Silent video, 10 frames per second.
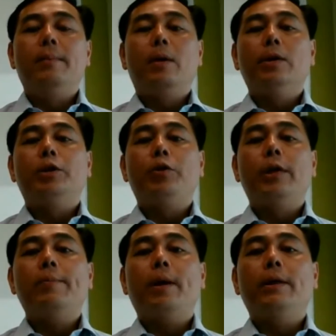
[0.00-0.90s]
Because the
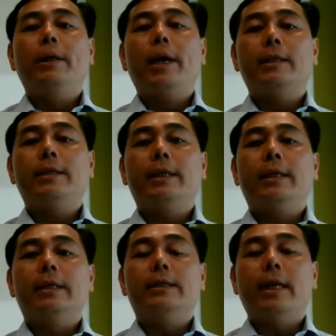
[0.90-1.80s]
training partner has
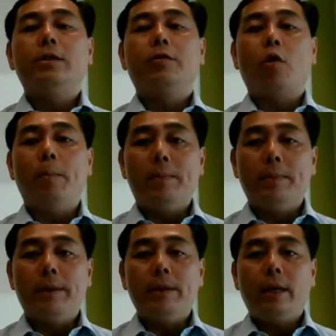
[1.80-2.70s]
a sense of
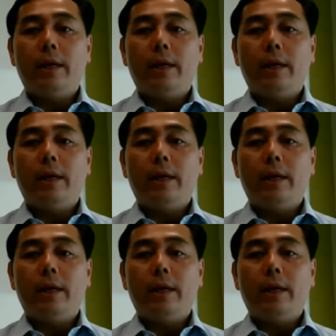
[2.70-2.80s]
commitment